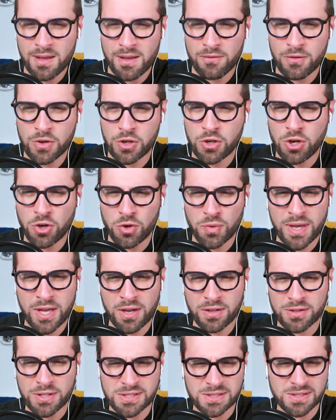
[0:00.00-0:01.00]
The
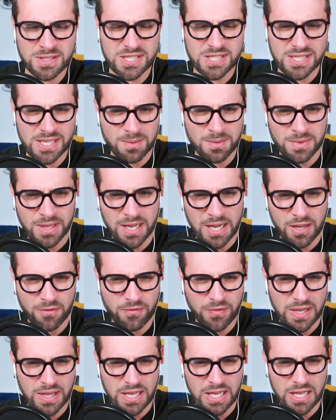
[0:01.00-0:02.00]
choreo doesn't seem
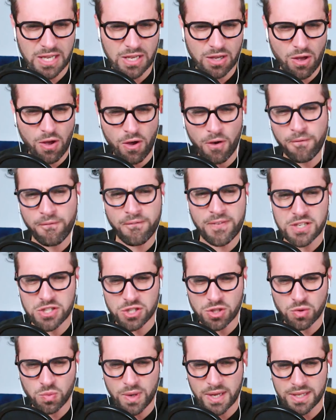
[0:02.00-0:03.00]
like the
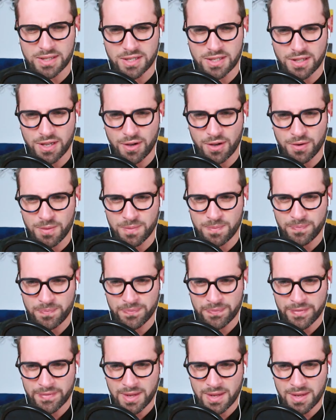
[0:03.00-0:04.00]
official one, you know?
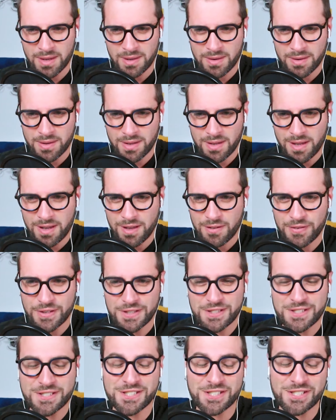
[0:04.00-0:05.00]
The
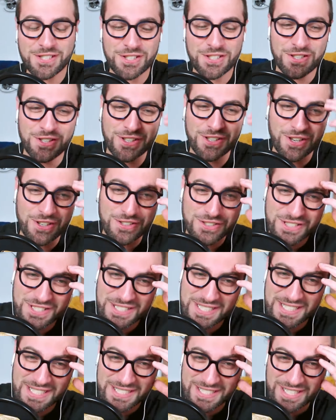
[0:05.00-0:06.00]
two
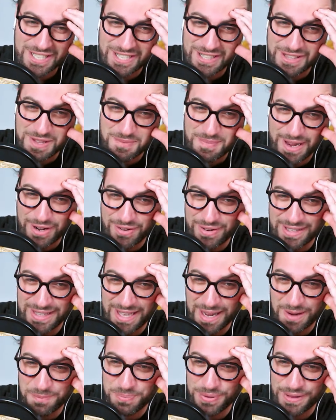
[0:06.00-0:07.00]
coaches in the background
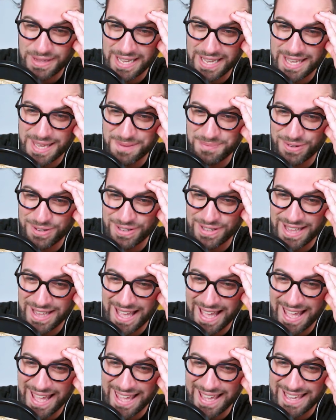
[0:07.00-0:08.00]
are playable.
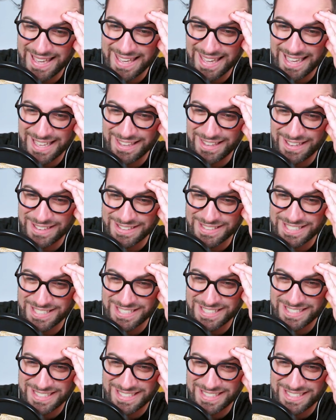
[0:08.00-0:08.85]
I cannot.